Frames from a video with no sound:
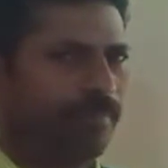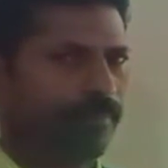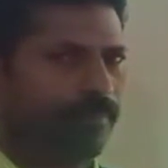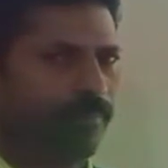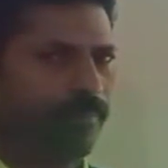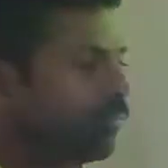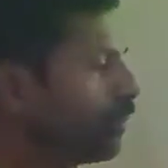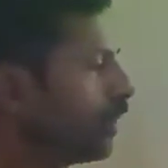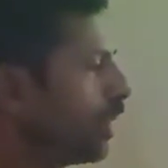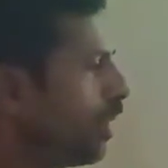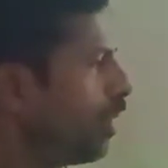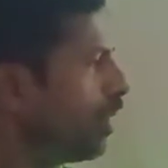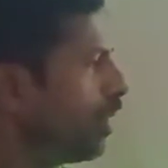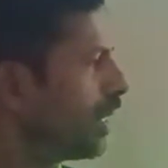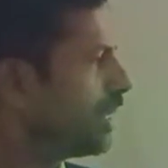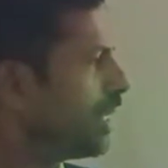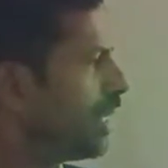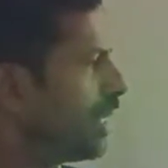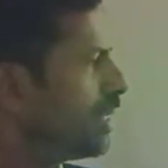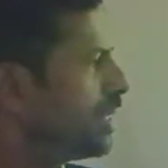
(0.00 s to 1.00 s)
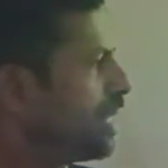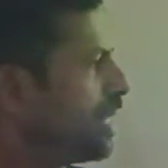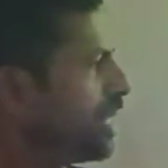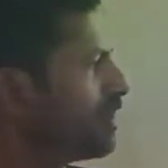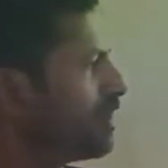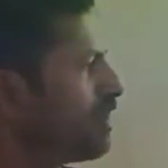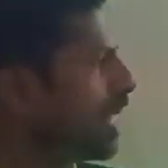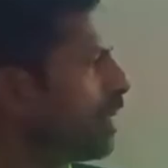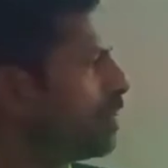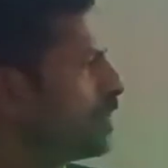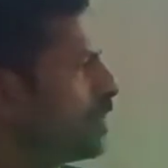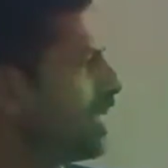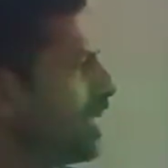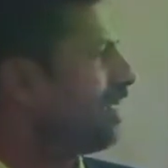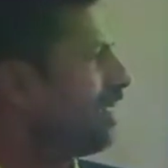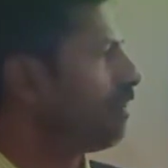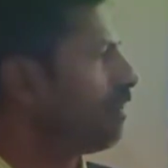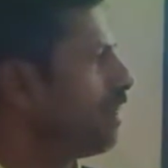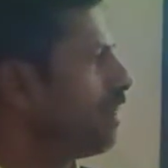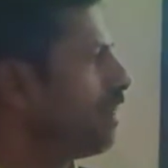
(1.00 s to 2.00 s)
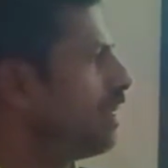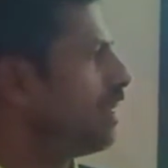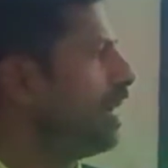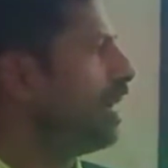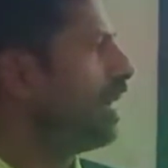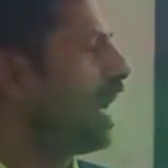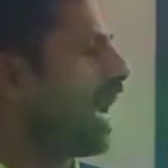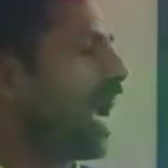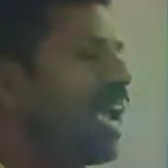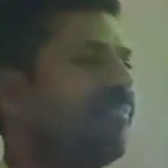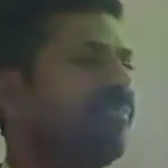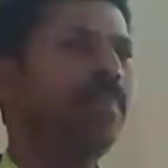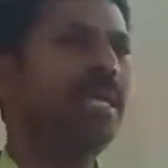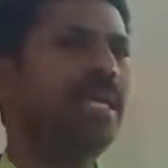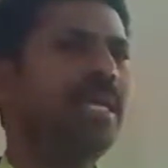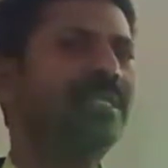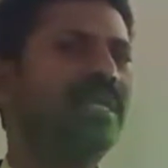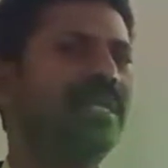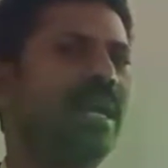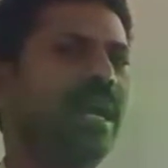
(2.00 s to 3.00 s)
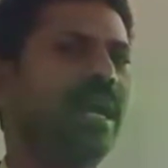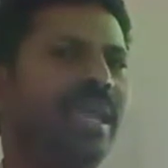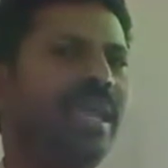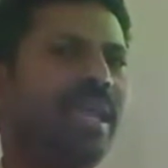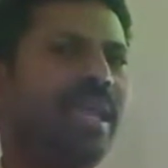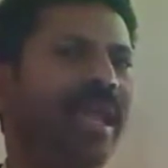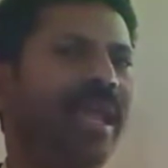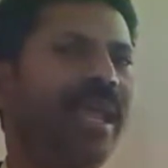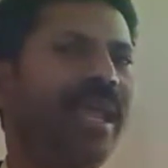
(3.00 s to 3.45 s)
Okay, this one comes here. I will be studying